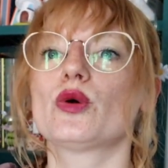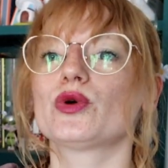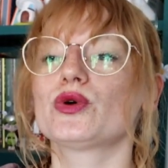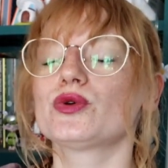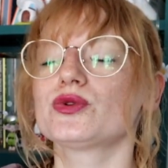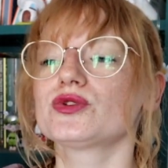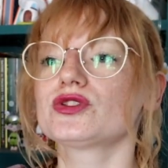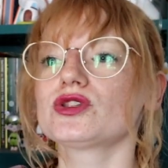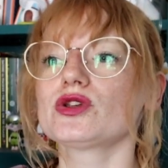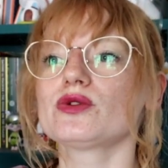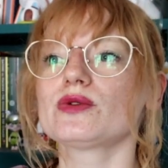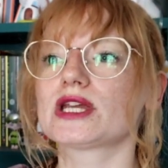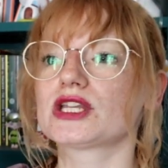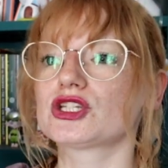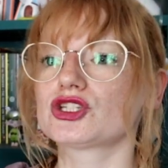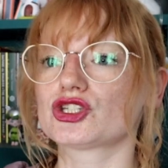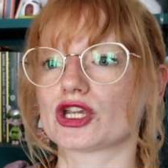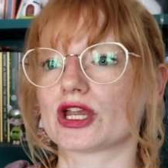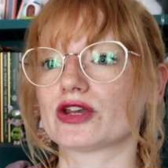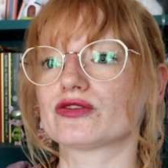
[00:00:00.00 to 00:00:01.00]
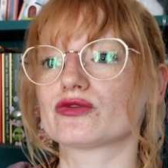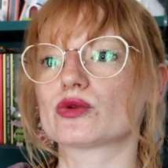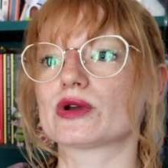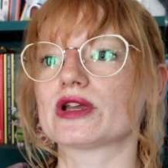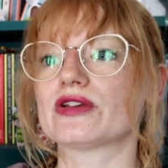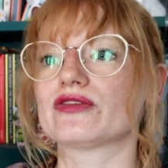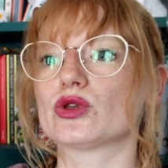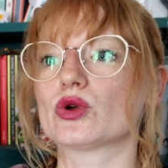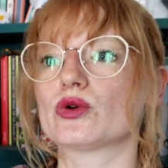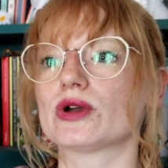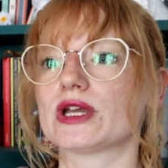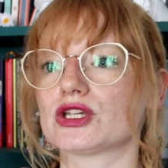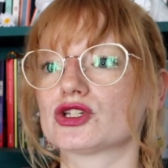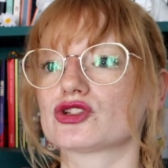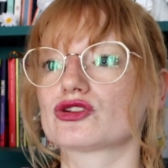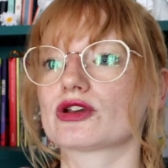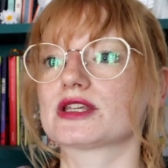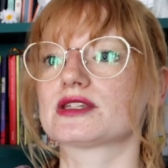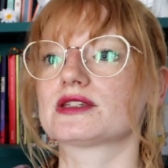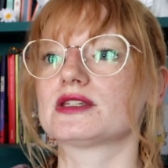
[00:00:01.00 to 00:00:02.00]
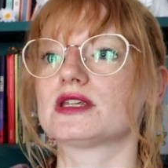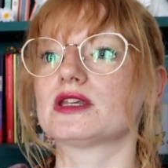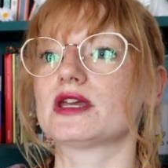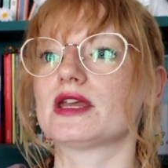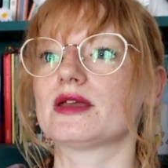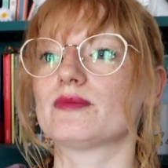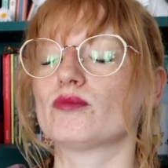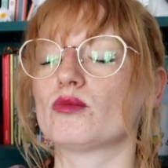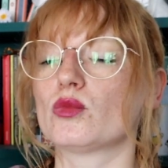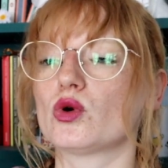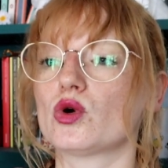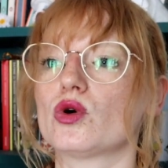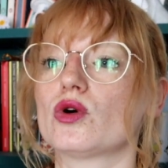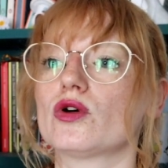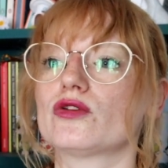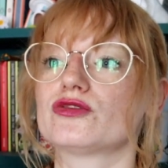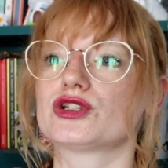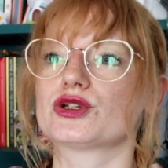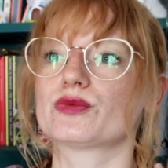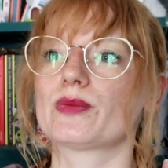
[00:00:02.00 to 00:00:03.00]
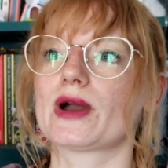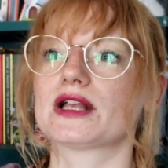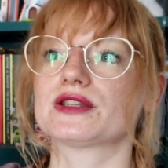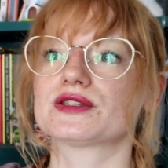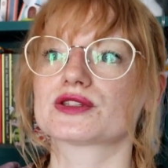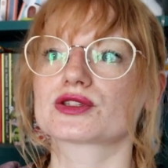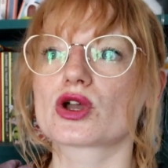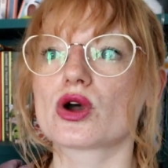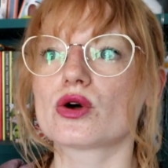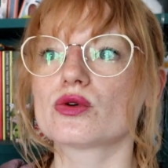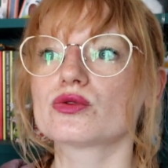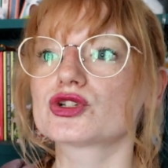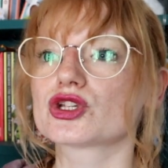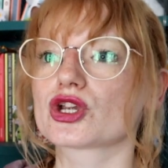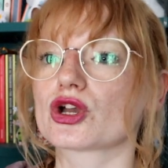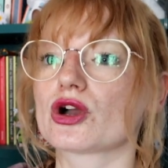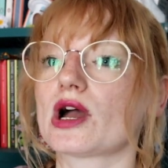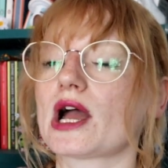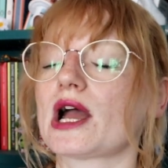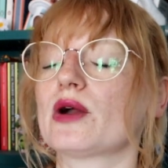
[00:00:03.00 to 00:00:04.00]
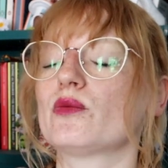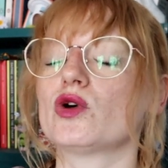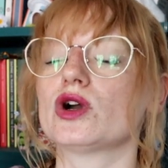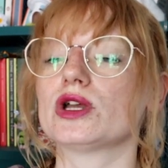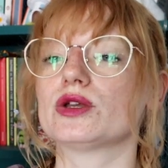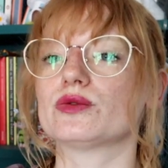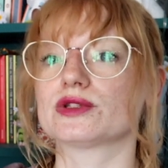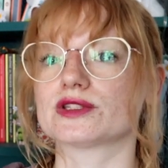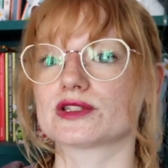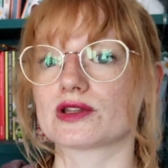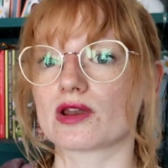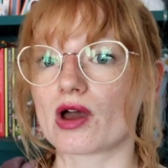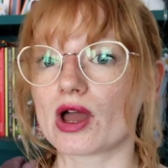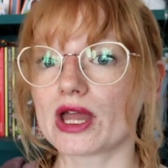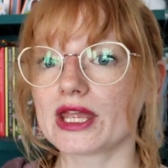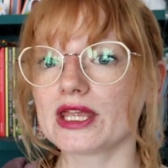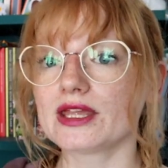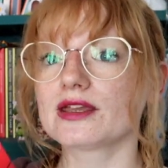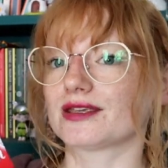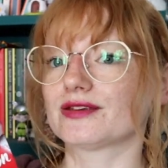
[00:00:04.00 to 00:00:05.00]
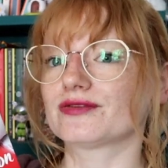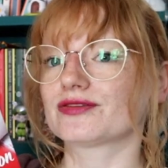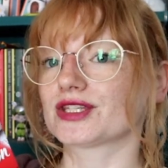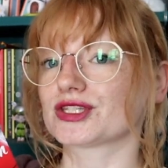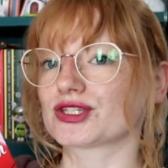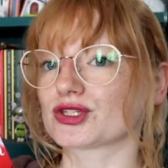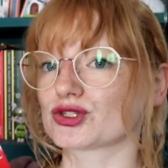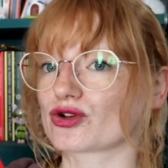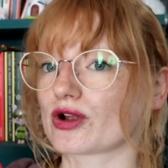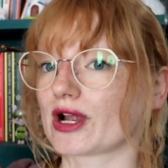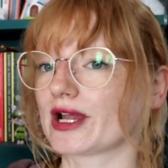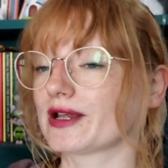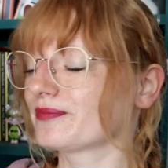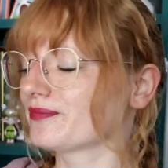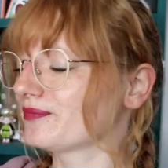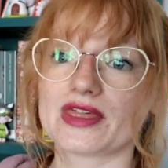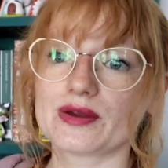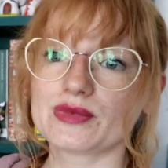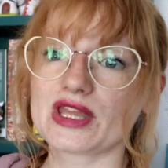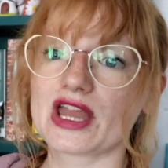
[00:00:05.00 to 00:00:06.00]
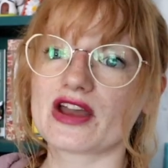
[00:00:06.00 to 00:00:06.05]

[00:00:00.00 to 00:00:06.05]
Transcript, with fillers: but also in general if you're interested in more of Japan's culture and what it was like. Give this a try. Then